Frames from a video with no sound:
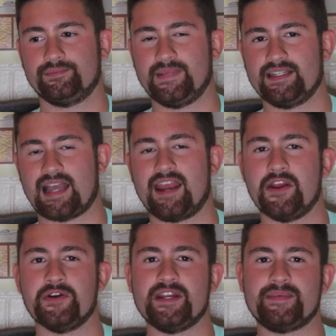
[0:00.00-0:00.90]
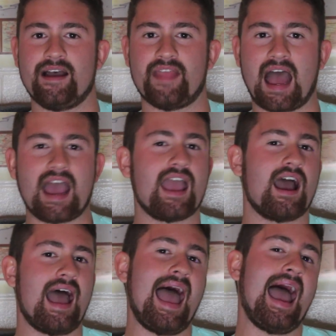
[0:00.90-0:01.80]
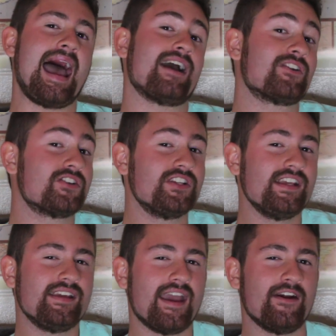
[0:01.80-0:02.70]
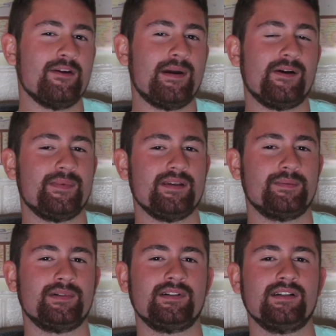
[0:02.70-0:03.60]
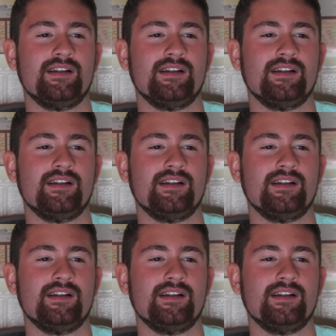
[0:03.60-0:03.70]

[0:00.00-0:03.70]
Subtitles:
because I know deep down that I actually care about people,